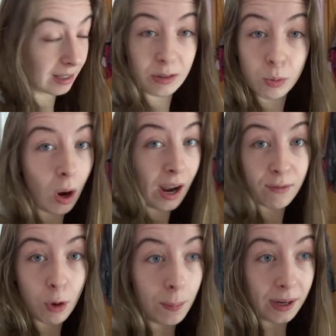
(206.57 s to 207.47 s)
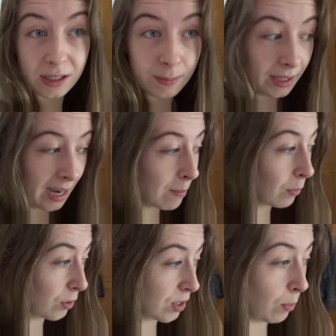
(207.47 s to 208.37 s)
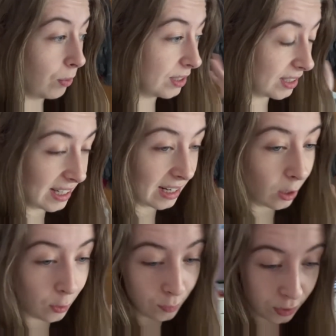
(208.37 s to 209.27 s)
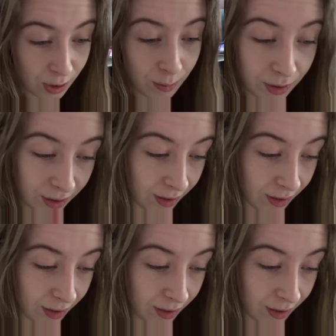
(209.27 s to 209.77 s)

And that's why I've not picked up the camera, because I wanted to get it over and done with,